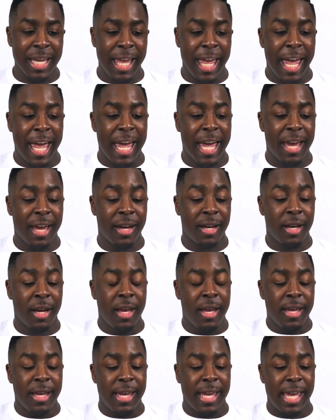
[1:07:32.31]

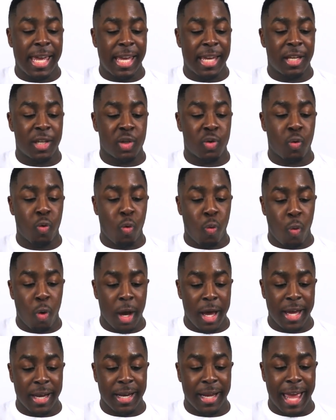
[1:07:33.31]
and is
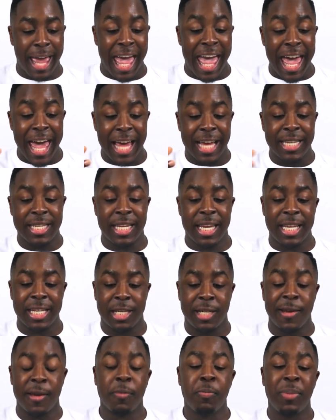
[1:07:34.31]
what has
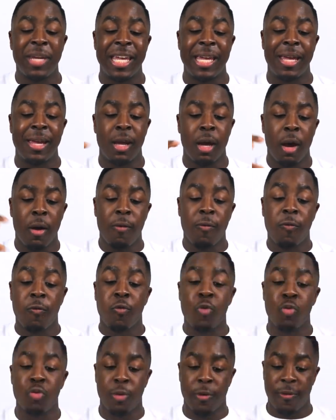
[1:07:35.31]
it to be
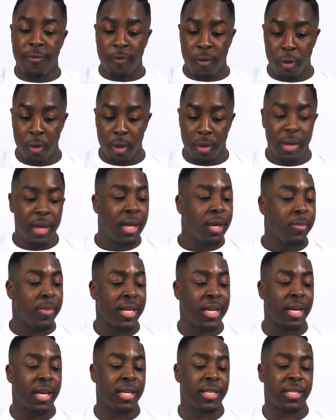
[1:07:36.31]
fruitful.
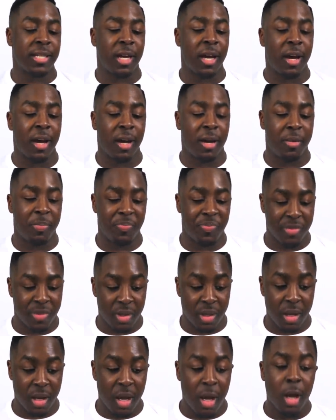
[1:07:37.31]
Because um,
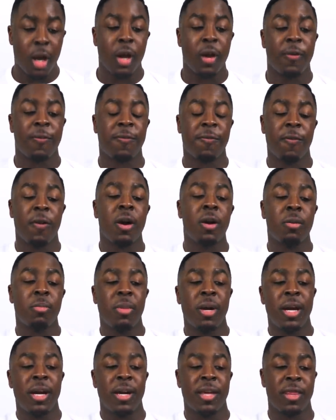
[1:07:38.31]

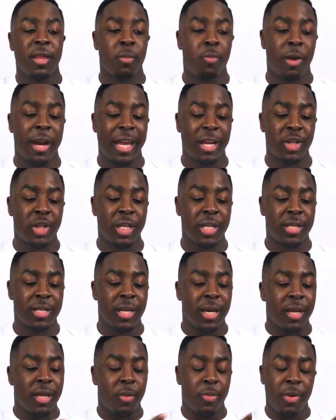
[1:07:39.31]
from the
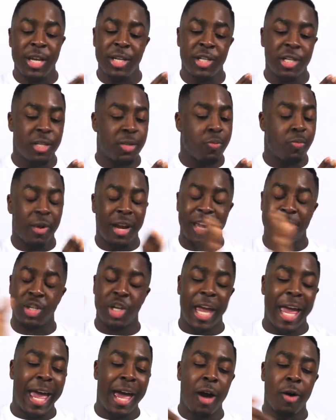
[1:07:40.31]
branches, the branches
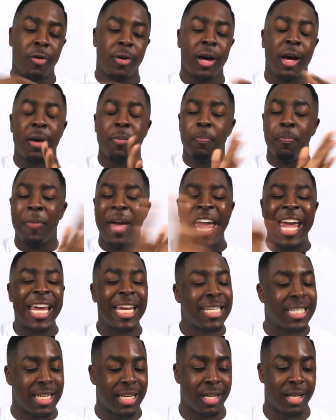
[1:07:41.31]
branch out
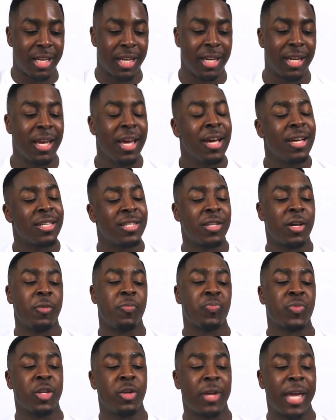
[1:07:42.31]
amazingly.
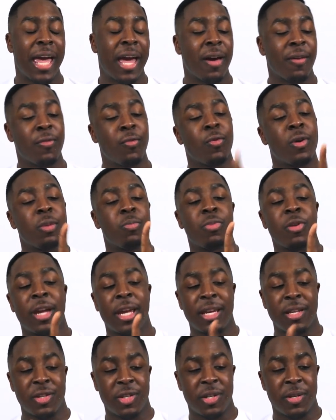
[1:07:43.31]
So you can have one
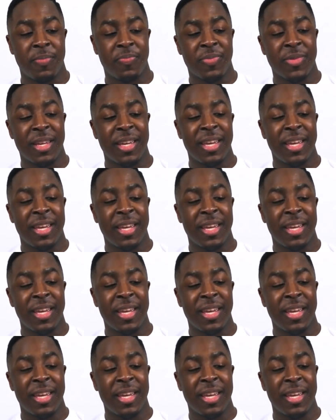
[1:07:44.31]
branch,